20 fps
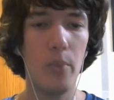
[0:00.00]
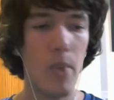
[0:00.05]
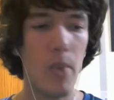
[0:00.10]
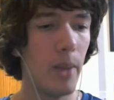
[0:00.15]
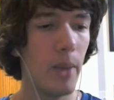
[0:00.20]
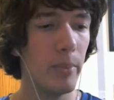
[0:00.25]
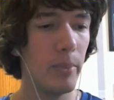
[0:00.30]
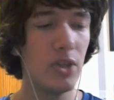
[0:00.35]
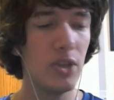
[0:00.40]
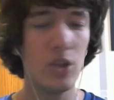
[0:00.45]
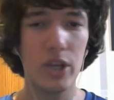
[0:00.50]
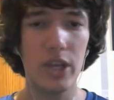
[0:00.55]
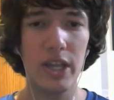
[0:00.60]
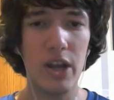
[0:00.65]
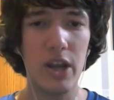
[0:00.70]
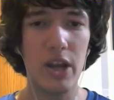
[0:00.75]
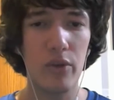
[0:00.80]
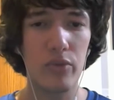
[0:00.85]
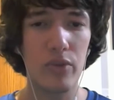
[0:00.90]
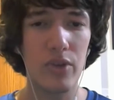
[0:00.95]
be looking
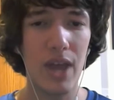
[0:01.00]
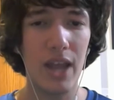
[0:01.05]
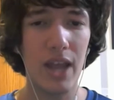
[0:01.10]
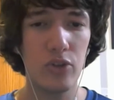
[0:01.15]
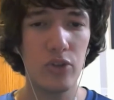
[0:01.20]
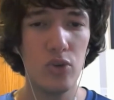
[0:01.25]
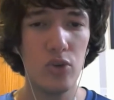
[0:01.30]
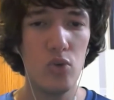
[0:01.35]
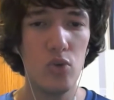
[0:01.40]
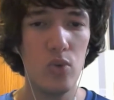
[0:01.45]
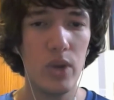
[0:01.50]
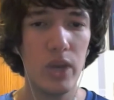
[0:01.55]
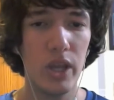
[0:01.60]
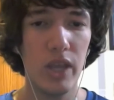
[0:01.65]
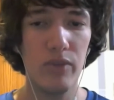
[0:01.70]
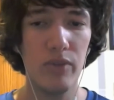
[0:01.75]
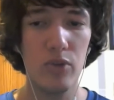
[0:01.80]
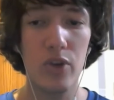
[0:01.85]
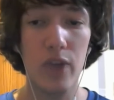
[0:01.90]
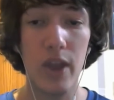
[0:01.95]
out for that too,
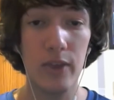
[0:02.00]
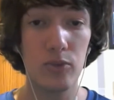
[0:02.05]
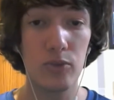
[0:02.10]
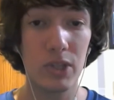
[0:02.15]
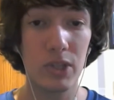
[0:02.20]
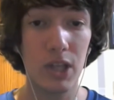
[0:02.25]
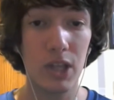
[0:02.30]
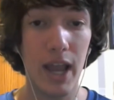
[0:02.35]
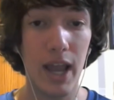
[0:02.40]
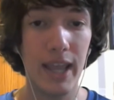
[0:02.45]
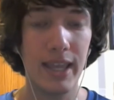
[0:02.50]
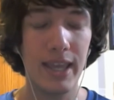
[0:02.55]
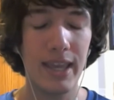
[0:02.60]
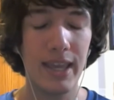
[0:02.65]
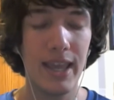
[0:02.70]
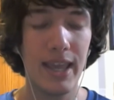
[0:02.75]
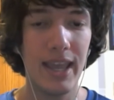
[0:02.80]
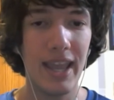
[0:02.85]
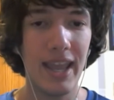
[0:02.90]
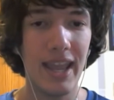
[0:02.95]
if you guys would like.
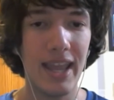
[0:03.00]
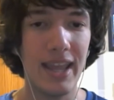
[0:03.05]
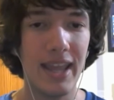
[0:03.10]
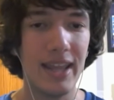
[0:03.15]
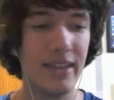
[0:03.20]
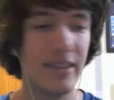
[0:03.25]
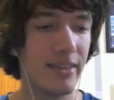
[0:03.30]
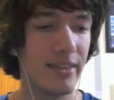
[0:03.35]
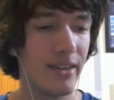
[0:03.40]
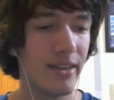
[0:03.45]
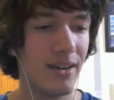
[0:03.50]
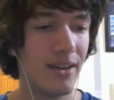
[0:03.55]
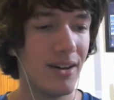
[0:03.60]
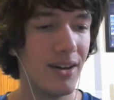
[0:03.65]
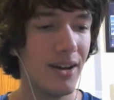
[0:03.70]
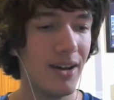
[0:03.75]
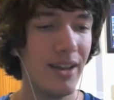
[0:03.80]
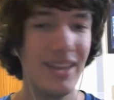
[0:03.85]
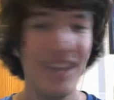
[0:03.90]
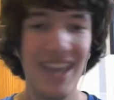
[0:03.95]
And
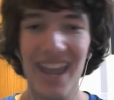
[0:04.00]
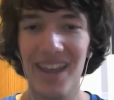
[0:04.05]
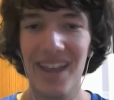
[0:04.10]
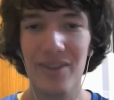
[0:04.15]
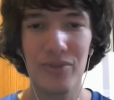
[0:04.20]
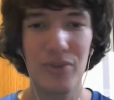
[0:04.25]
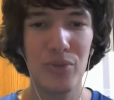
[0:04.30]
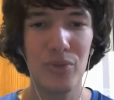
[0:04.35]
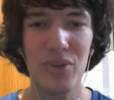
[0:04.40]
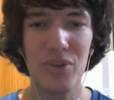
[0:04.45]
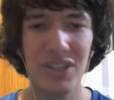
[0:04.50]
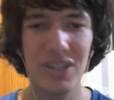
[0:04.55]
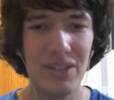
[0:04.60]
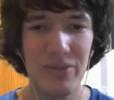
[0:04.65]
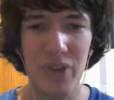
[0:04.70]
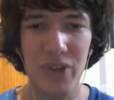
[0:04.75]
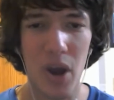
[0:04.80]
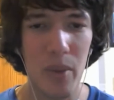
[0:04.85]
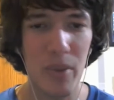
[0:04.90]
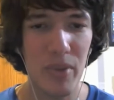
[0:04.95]
yeah, feel free to leave
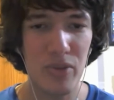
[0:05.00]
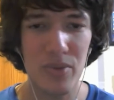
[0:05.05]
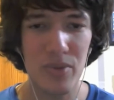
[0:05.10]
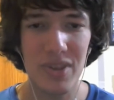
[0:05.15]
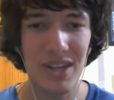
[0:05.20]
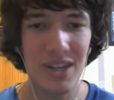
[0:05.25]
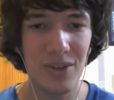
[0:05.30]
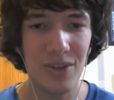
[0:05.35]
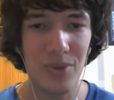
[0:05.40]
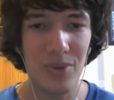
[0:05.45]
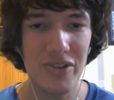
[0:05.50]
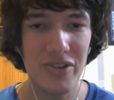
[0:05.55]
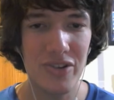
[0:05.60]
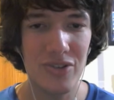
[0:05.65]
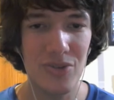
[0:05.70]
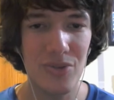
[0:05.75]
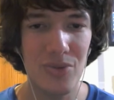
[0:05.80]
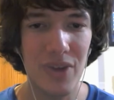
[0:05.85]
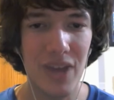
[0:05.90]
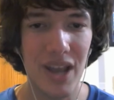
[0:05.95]
comments with any questions
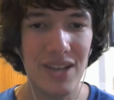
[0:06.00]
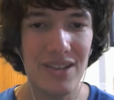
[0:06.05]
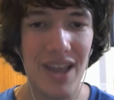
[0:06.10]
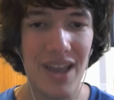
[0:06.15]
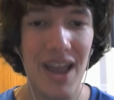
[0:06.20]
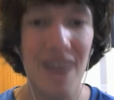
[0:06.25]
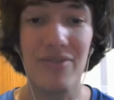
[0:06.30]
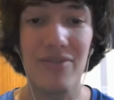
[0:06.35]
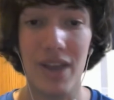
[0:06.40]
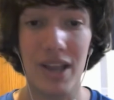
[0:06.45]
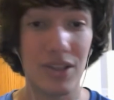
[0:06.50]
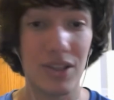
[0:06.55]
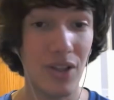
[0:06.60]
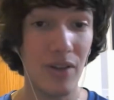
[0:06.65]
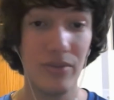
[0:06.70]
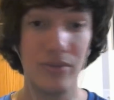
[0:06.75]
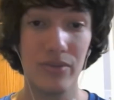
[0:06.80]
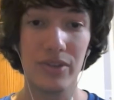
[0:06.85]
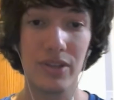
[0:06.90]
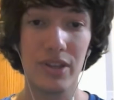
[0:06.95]
you guys have. I
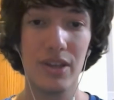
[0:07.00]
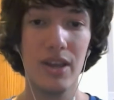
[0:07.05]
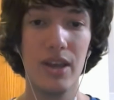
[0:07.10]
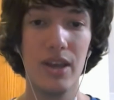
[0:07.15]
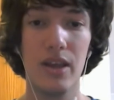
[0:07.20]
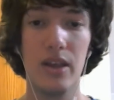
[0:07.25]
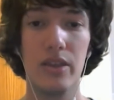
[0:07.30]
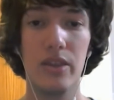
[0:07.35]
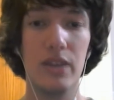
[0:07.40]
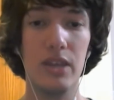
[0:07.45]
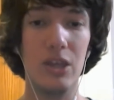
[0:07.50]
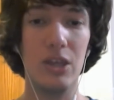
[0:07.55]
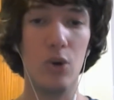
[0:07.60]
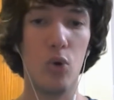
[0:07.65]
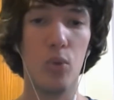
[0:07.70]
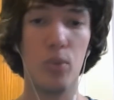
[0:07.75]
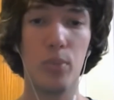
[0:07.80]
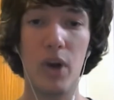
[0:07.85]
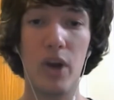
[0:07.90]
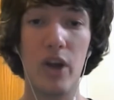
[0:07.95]
loved the whole
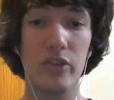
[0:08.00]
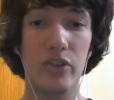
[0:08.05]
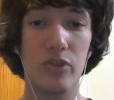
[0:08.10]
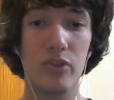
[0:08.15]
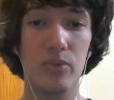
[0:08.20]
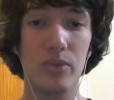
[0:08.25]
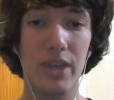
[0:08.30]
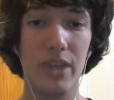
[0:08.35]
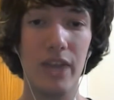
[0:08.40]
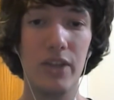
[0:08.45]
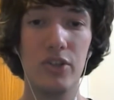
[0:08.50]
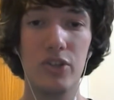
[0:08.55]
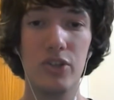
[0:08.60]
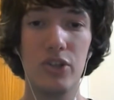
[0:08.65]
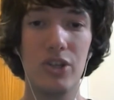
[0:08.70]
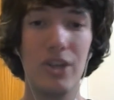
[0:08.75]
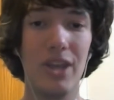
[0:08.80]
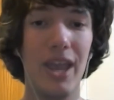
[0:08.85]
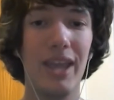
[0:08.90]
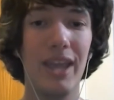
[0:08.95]
process with
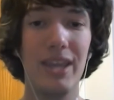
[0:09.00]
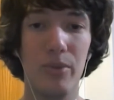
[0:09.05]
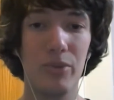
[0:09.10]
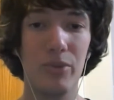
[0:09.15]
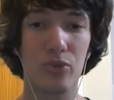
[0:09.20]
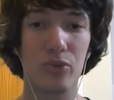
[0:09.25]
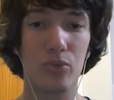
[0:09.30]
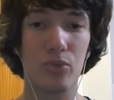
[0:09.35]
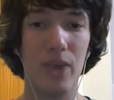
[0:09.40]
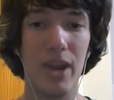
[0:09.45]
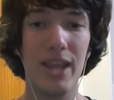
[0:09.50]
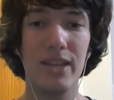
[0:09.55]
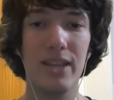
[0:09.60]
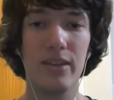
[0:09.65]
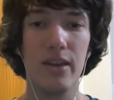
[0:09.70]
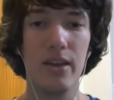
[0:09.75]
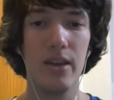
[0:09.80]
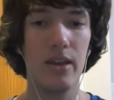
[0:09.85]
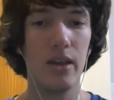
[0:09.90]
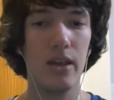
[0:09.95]
HGA. It was great.
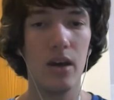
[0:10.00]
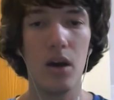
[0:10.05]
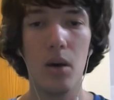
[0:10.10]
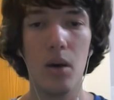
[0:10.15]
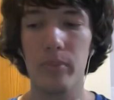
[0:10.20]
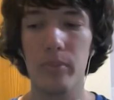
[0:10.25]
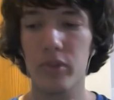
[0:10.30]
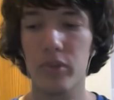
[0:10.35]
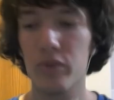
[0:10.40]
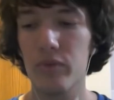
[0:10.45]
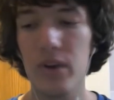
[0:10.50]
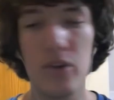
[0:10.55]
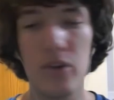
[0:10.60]
They're very